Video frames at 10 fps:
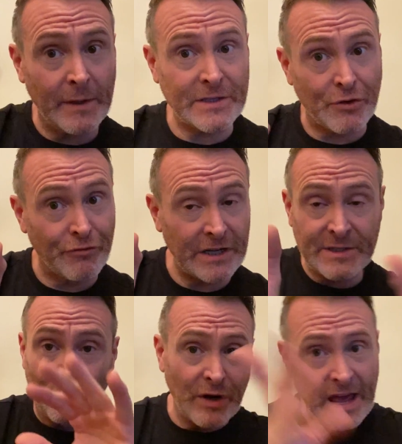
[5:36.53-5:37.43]
as
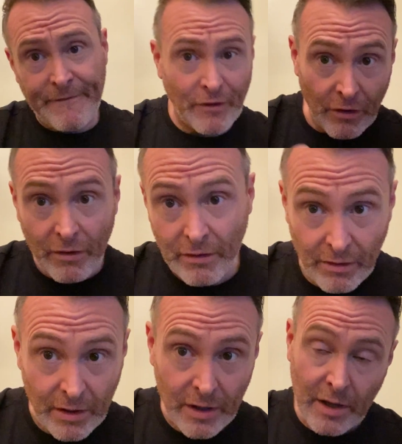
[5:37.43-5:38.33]
crisp, whatever,
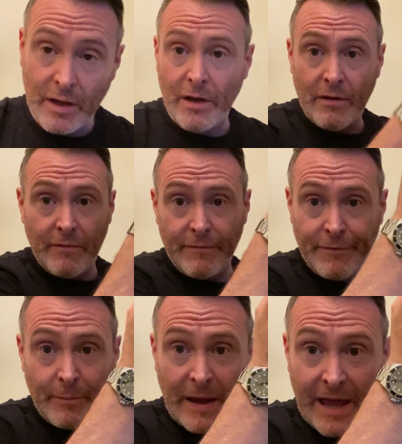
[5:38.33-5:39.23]
for
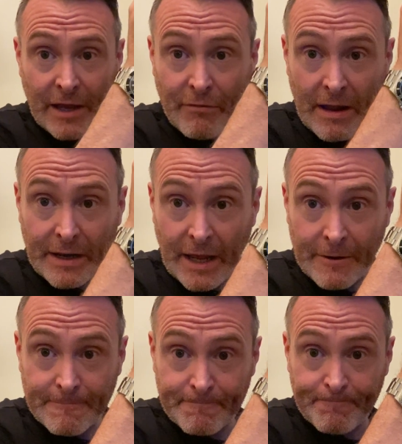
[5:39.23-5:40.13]
about 8 grand now,
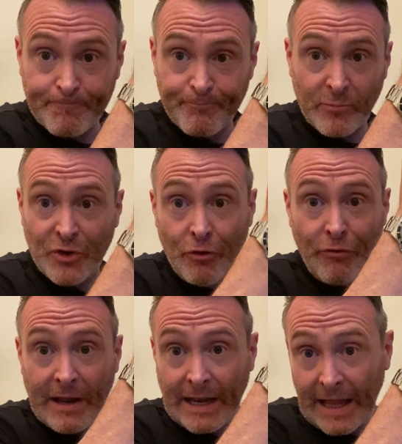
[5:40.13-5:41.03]
2
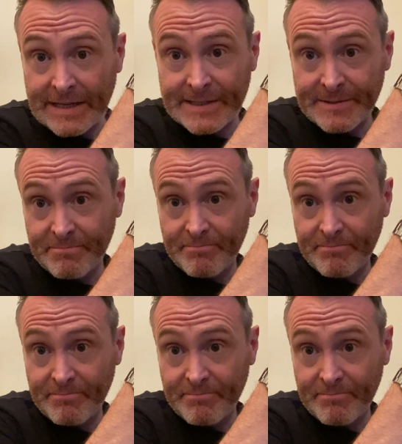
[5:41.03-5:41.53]
grand less.